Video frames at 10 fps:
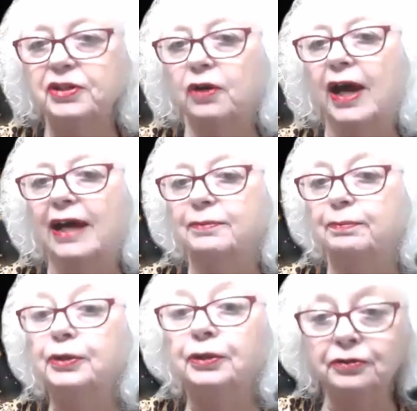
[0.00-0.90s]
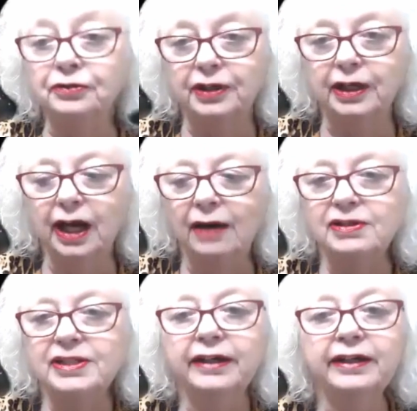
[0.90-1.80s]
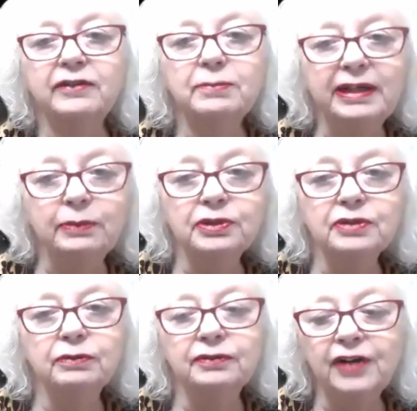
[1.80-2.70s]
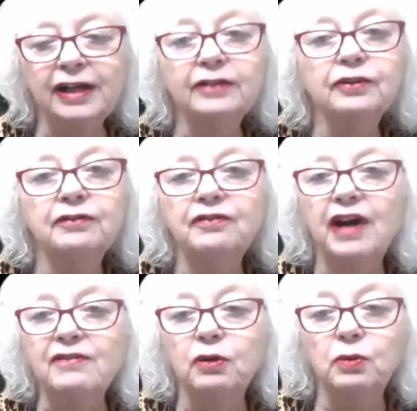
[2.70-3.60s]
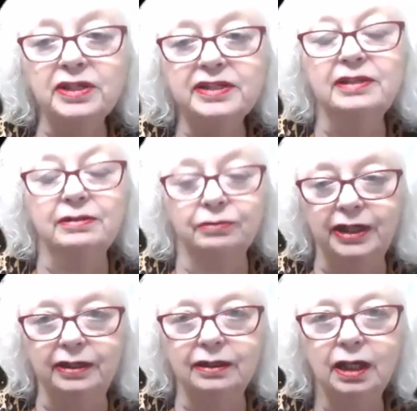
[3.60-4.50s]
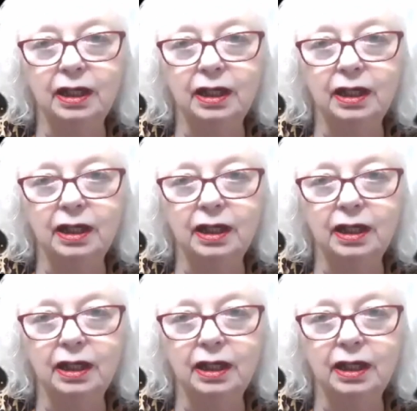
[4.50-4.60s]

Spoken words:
So at the booth, I was telling everybody we're filing for a 501c3.